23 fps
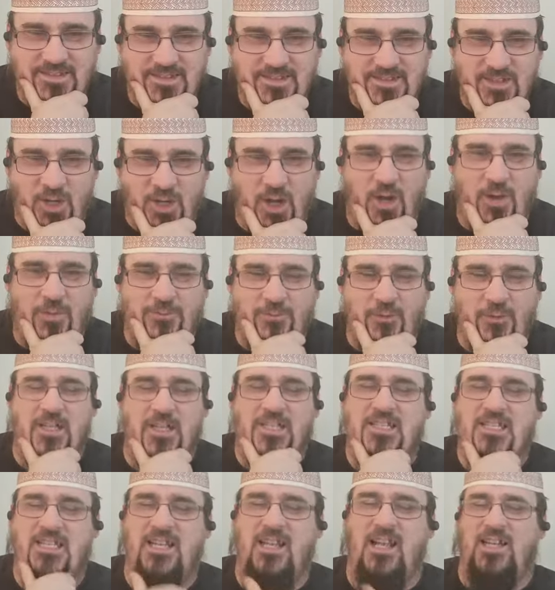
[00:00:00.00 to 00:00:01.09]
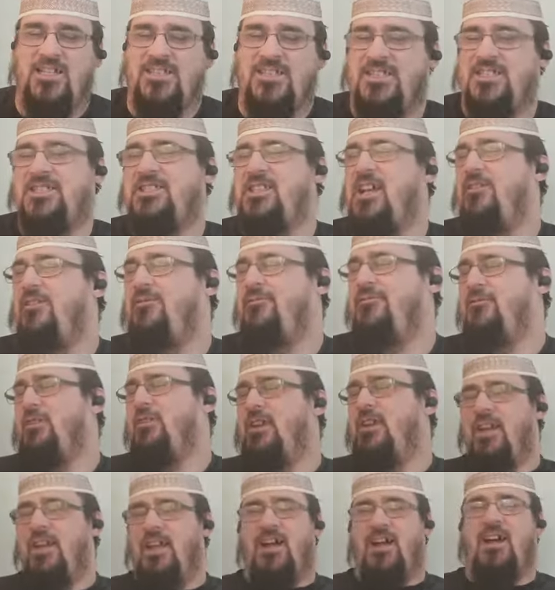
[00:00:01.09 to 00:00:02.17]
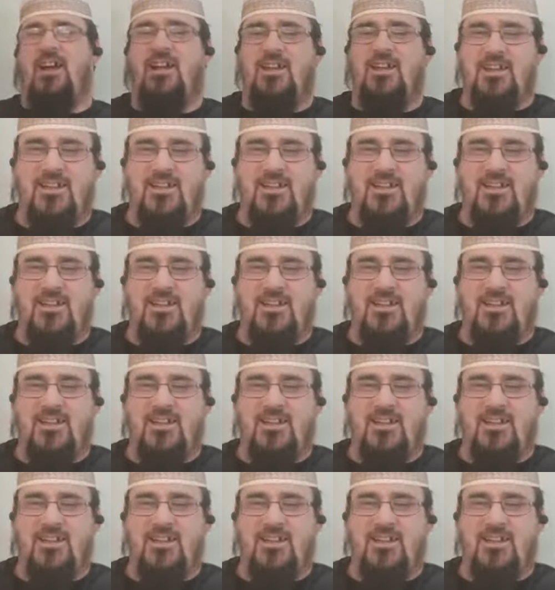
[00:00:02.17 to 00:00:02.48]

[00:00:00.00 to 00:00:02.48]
Hot voice. Ah, astaghfirullah.